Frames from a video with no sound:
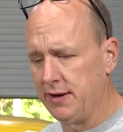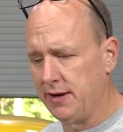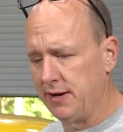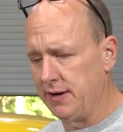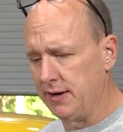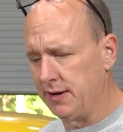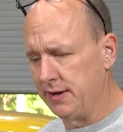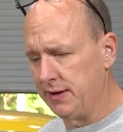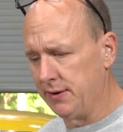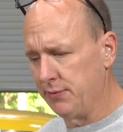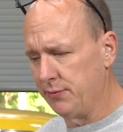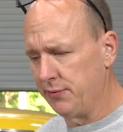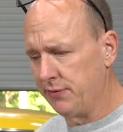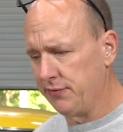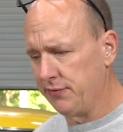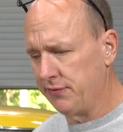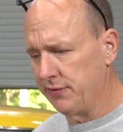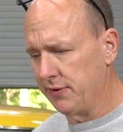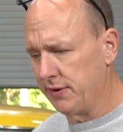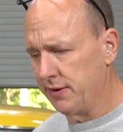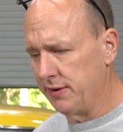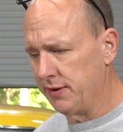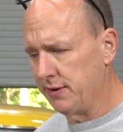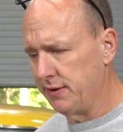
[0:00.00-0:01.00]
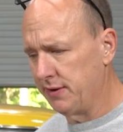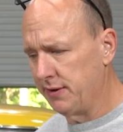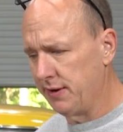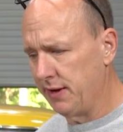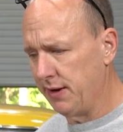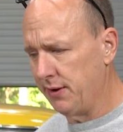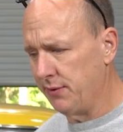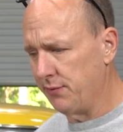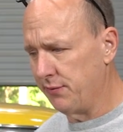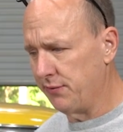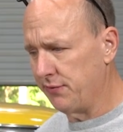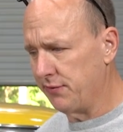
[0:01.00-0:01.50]
It was
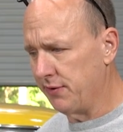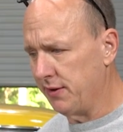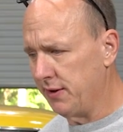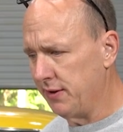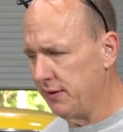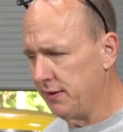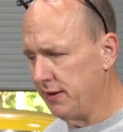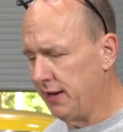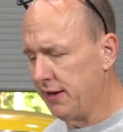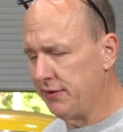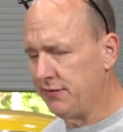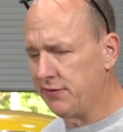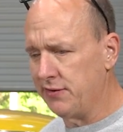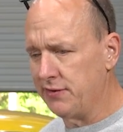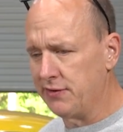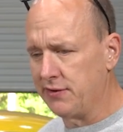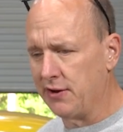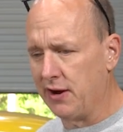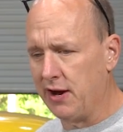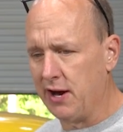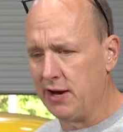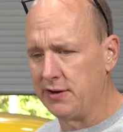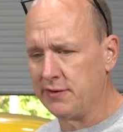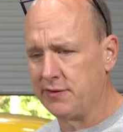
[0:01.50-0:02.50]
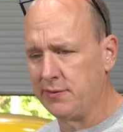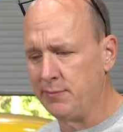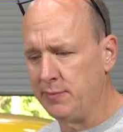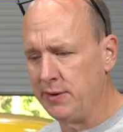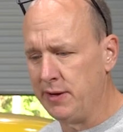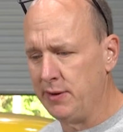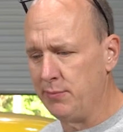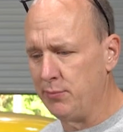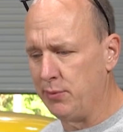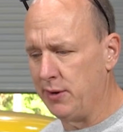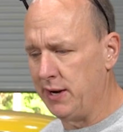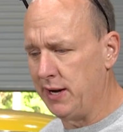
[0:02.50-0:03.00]
a lesson taught to
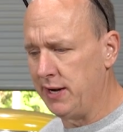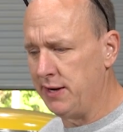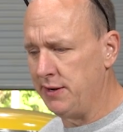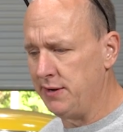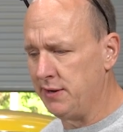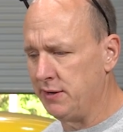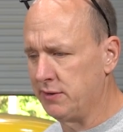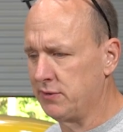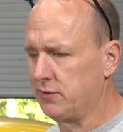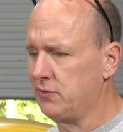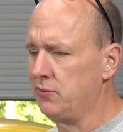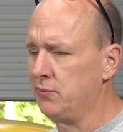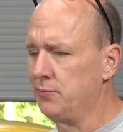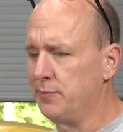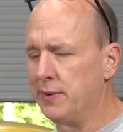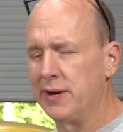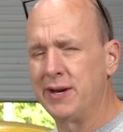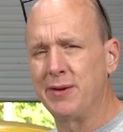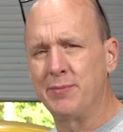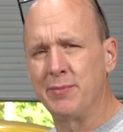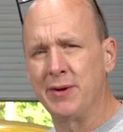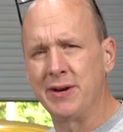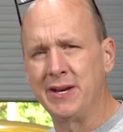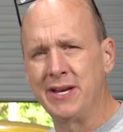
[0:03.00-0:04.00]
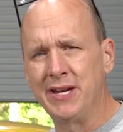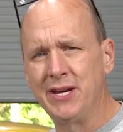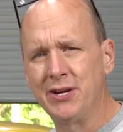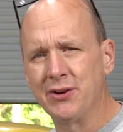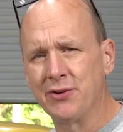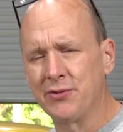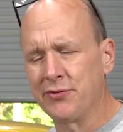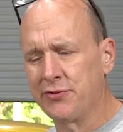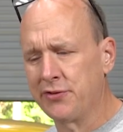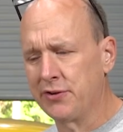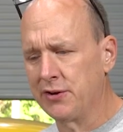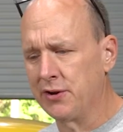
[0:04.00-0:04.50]
me by an uncle many
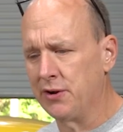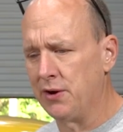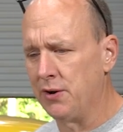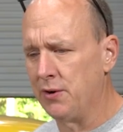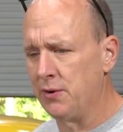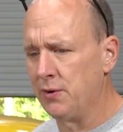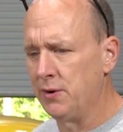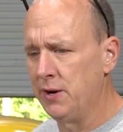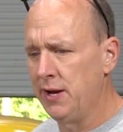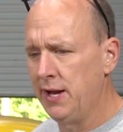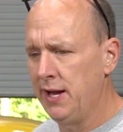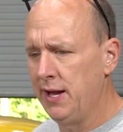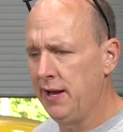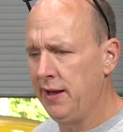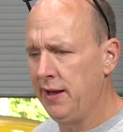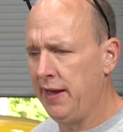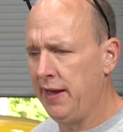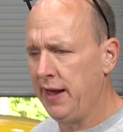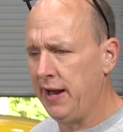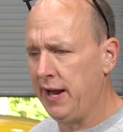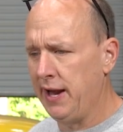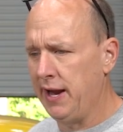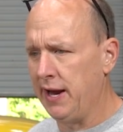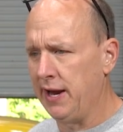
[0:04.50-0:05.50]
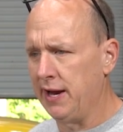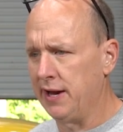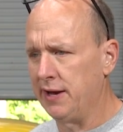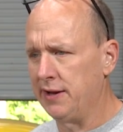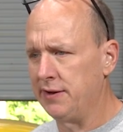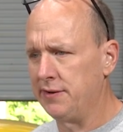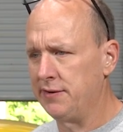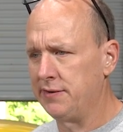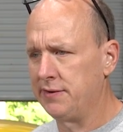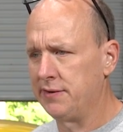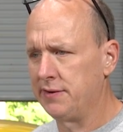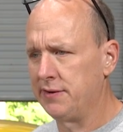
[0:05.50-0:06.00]
years ago,
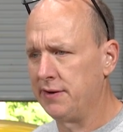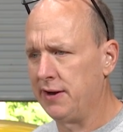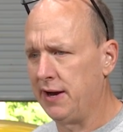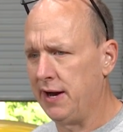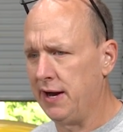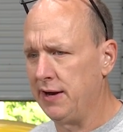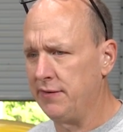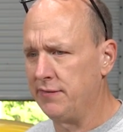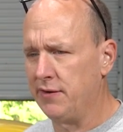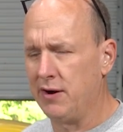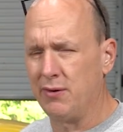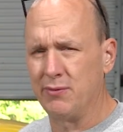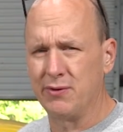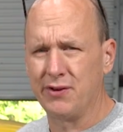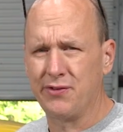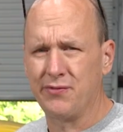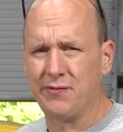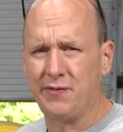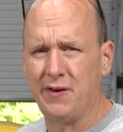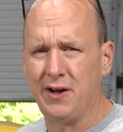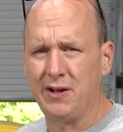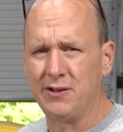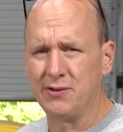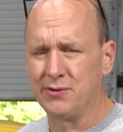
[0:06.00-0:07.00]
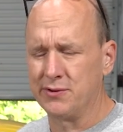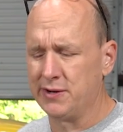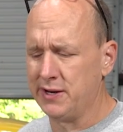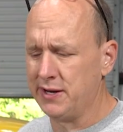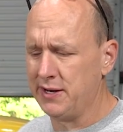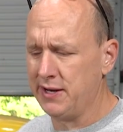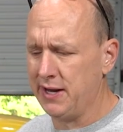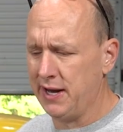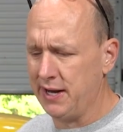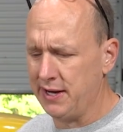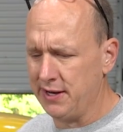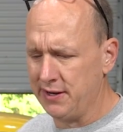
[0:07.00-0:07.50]
and I've always followed
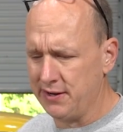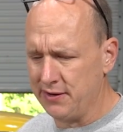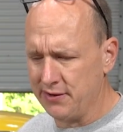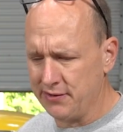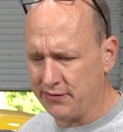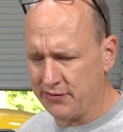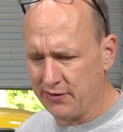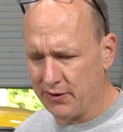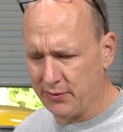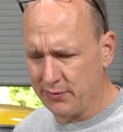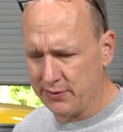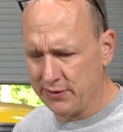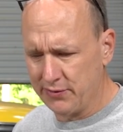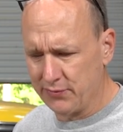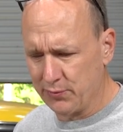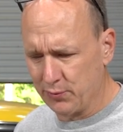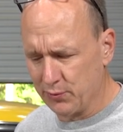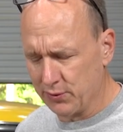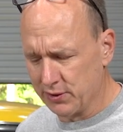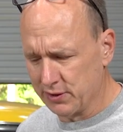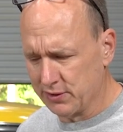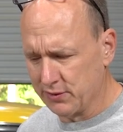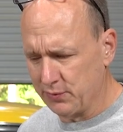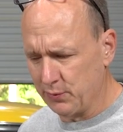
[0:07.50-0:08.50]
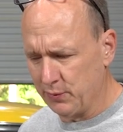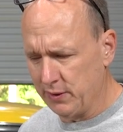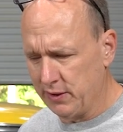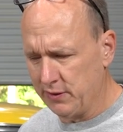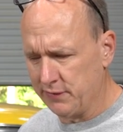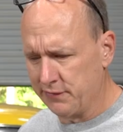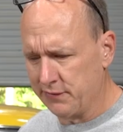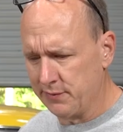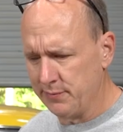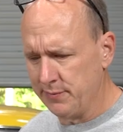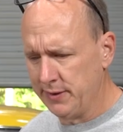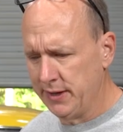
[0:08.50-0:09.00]
it, and it has always worked well
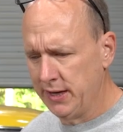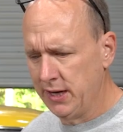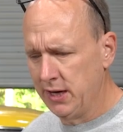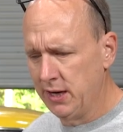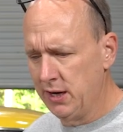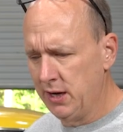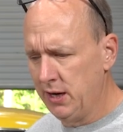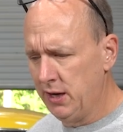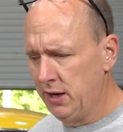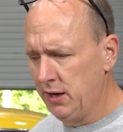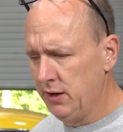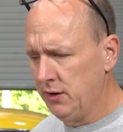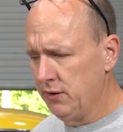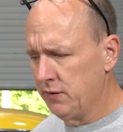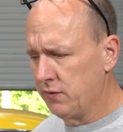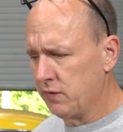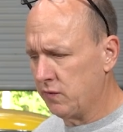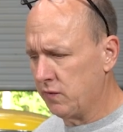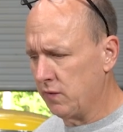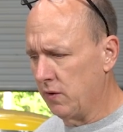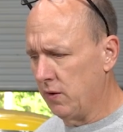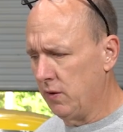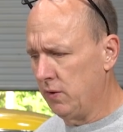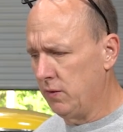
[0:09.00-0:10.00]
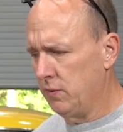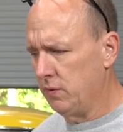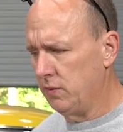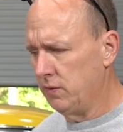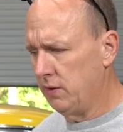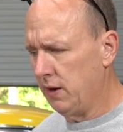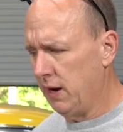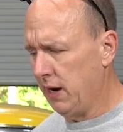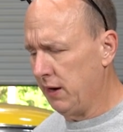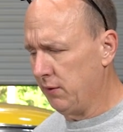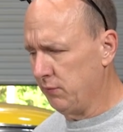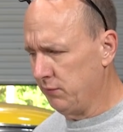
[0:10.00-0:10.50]
for me. So
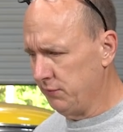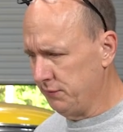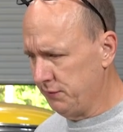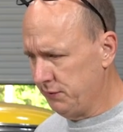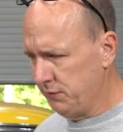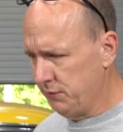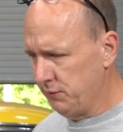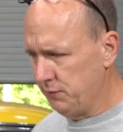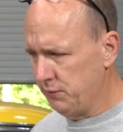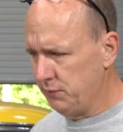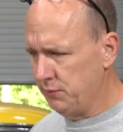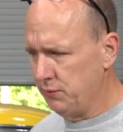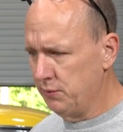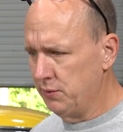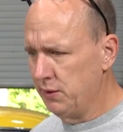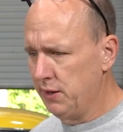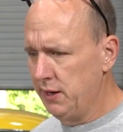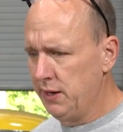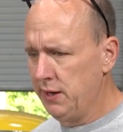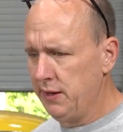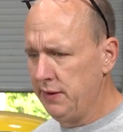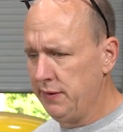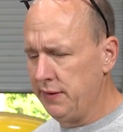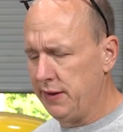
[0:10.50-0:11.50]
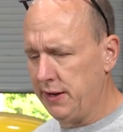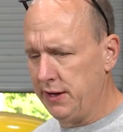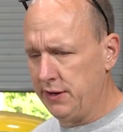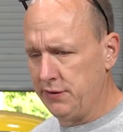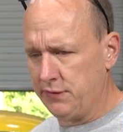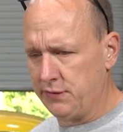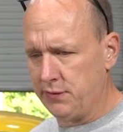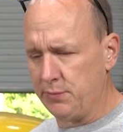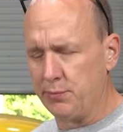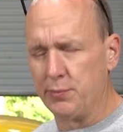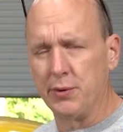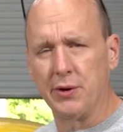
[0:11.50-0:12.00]
I will do the
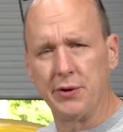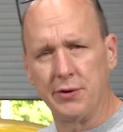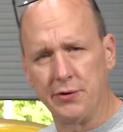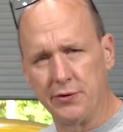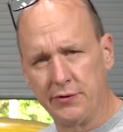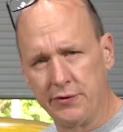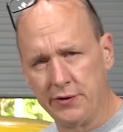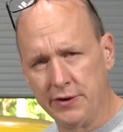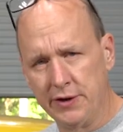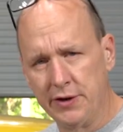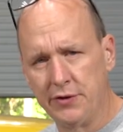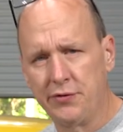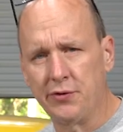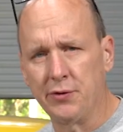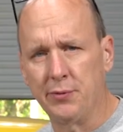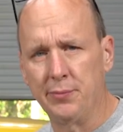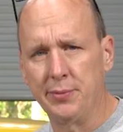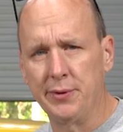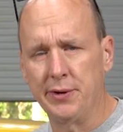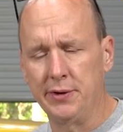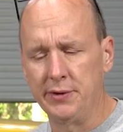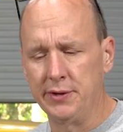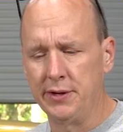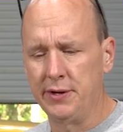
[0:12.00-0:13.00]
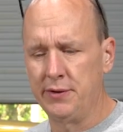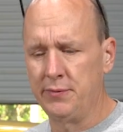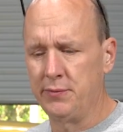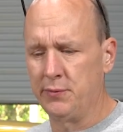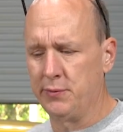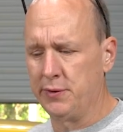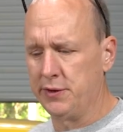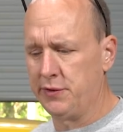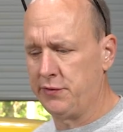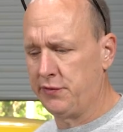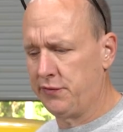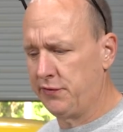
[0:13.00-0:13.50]
engine builder's initial build-in,
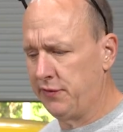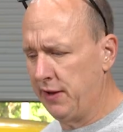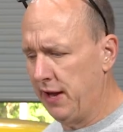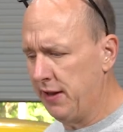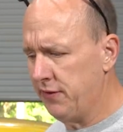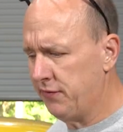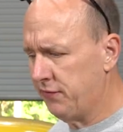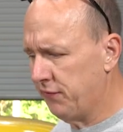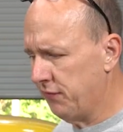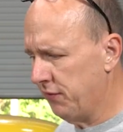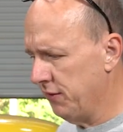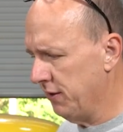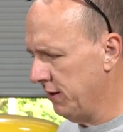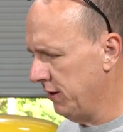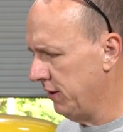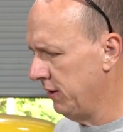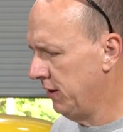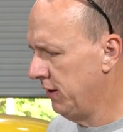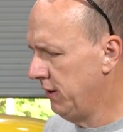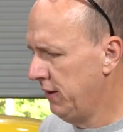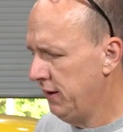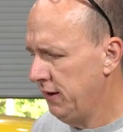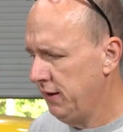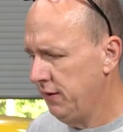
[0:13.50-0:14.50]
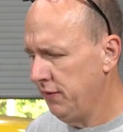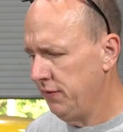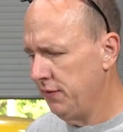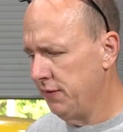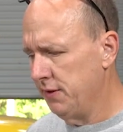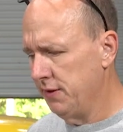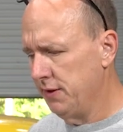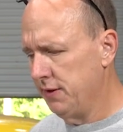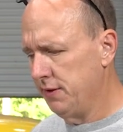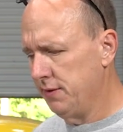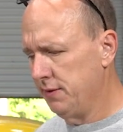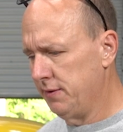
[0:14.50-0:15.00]
which sets the
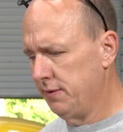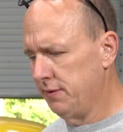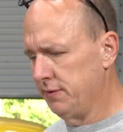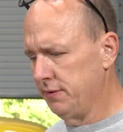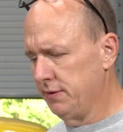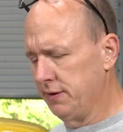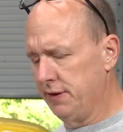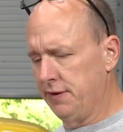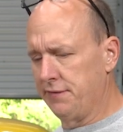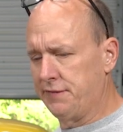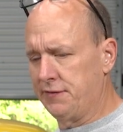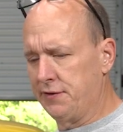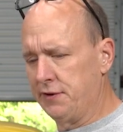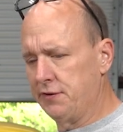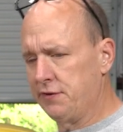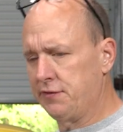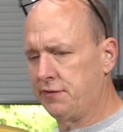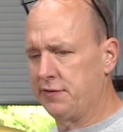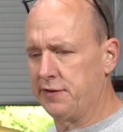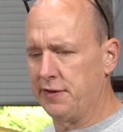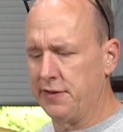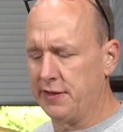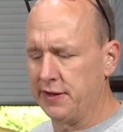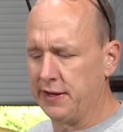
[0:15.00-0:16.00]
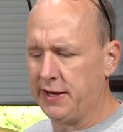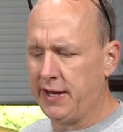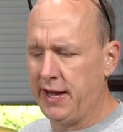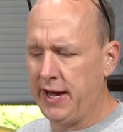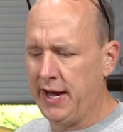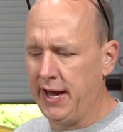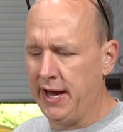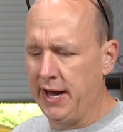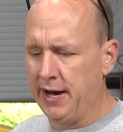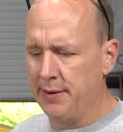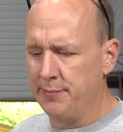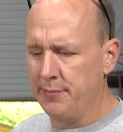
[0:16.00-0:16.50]
lifters to the
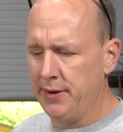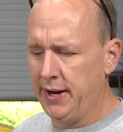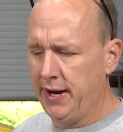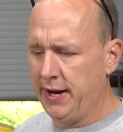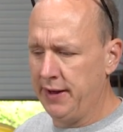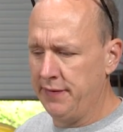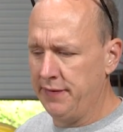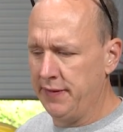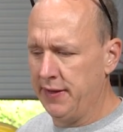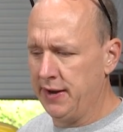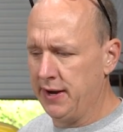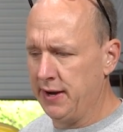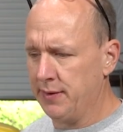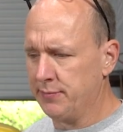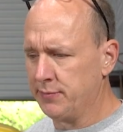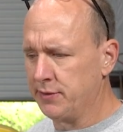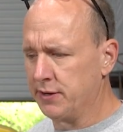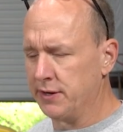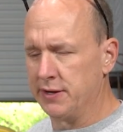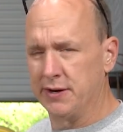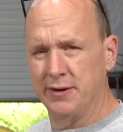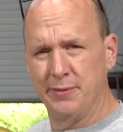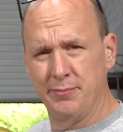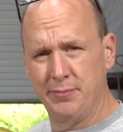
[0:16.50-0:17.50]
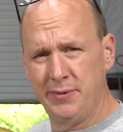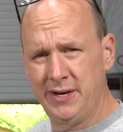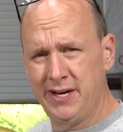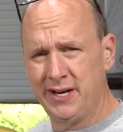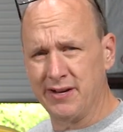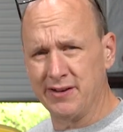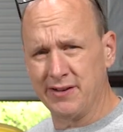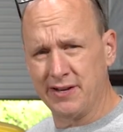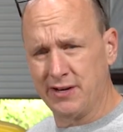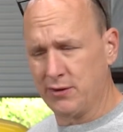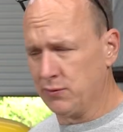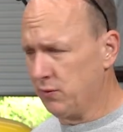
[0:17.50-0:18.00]
cam, and then I'm going to
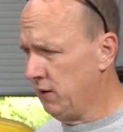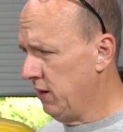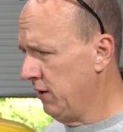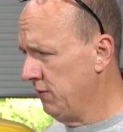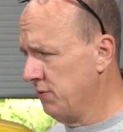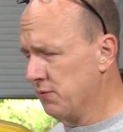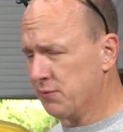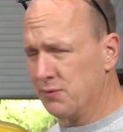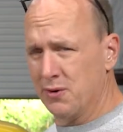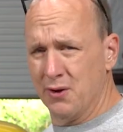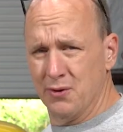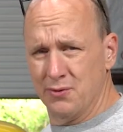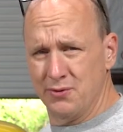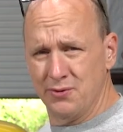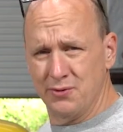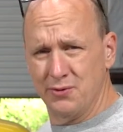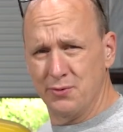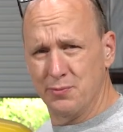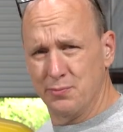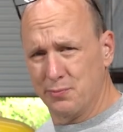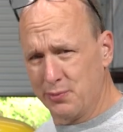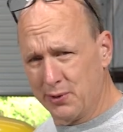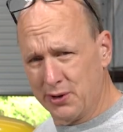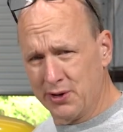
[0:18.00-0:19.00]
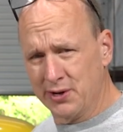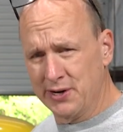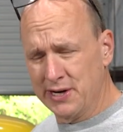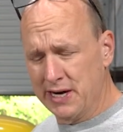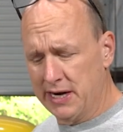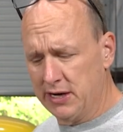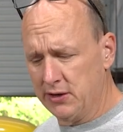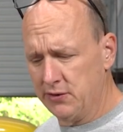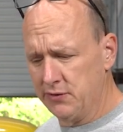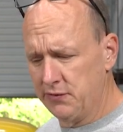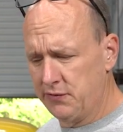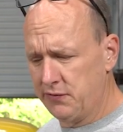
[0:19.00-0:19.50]
immediately go out on the road and do
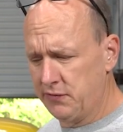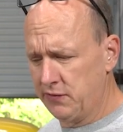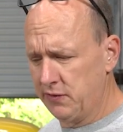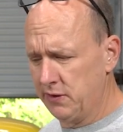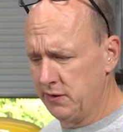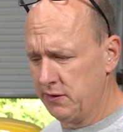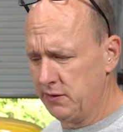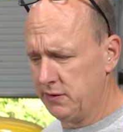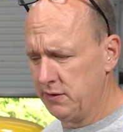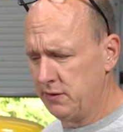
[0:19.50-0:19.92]
burnouts.